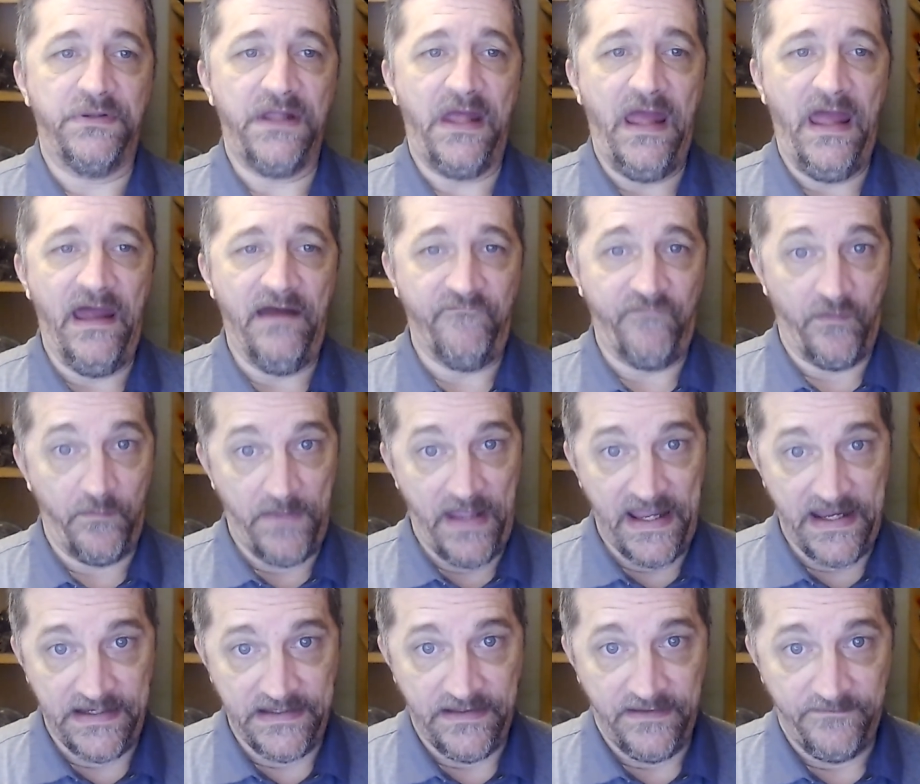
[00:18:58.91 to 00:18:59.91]
ever
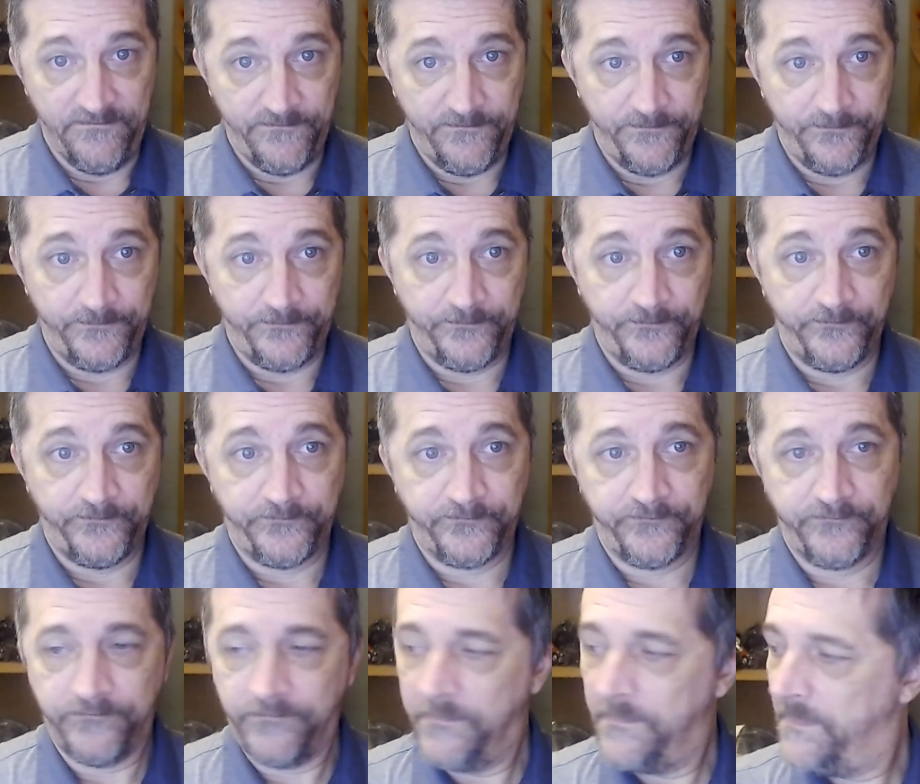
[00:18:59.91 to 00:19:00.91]
made.
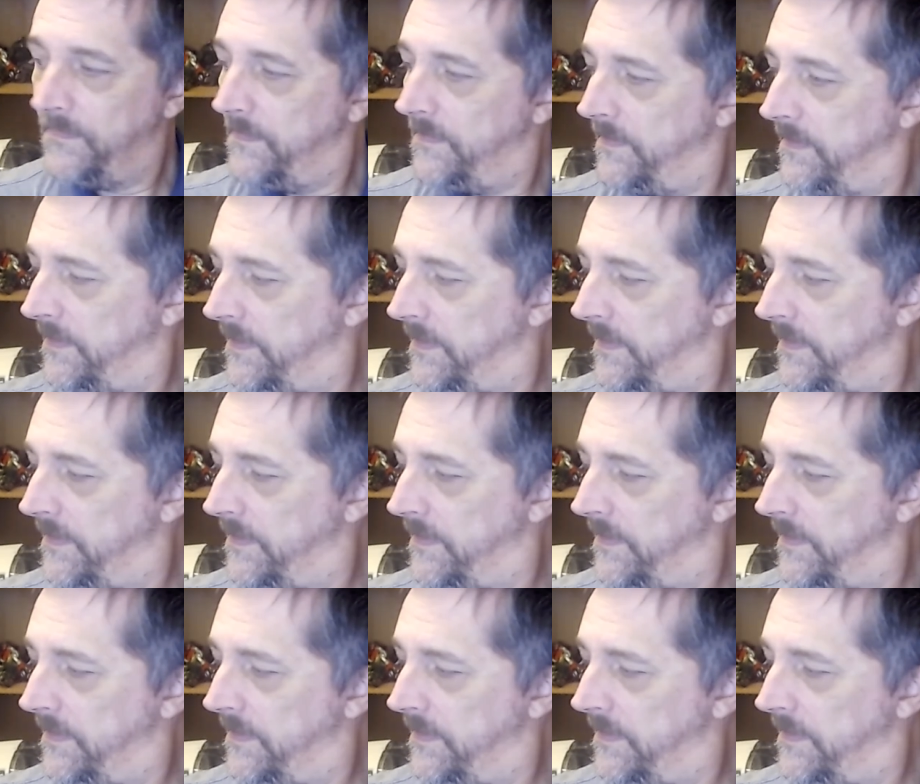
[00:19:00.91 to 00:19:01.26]
Yep.